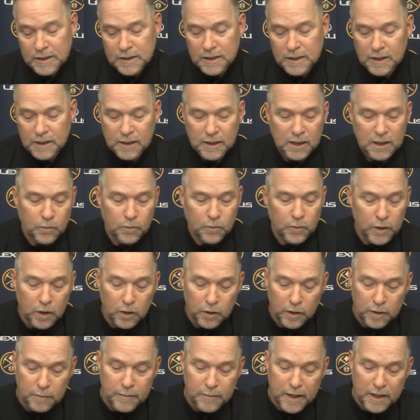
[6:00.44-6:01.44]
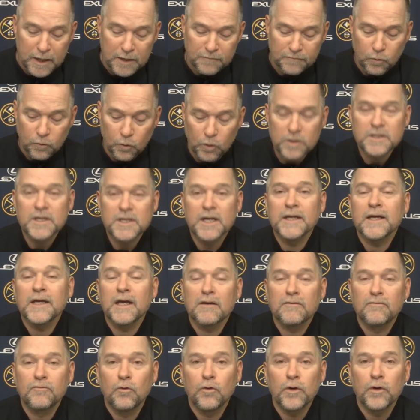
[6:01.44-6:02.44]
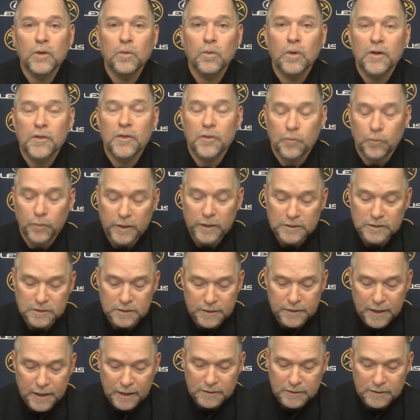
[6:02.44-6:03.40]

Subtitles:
We only made 14 out of 41 threes tonight,